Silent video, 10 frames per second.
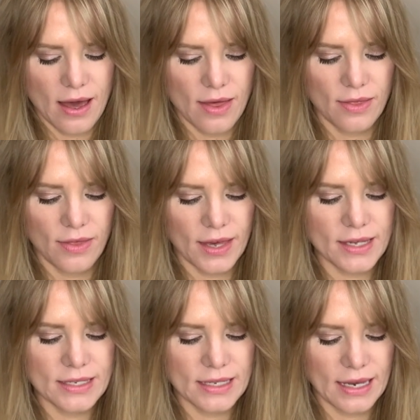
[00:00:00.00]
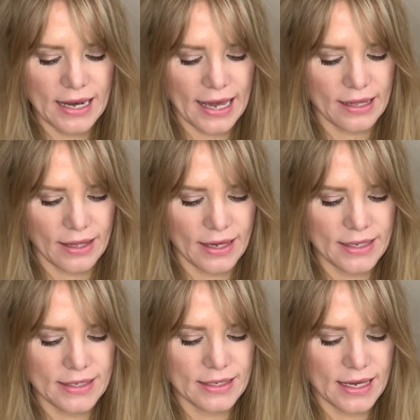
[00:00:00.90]
this
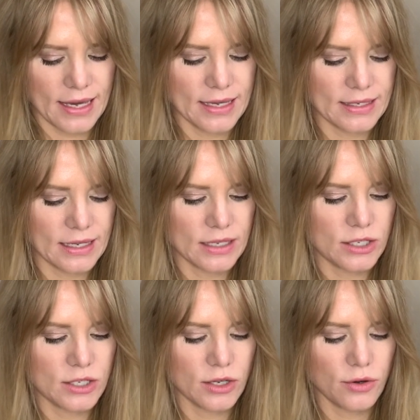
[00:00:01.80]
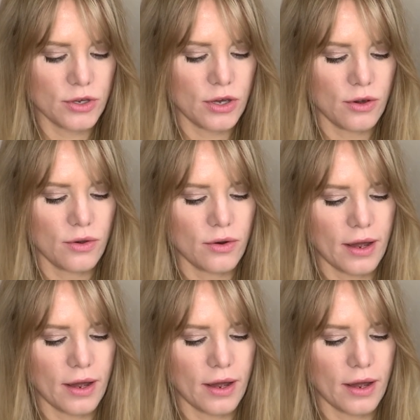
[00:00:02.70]
necklace is so cute.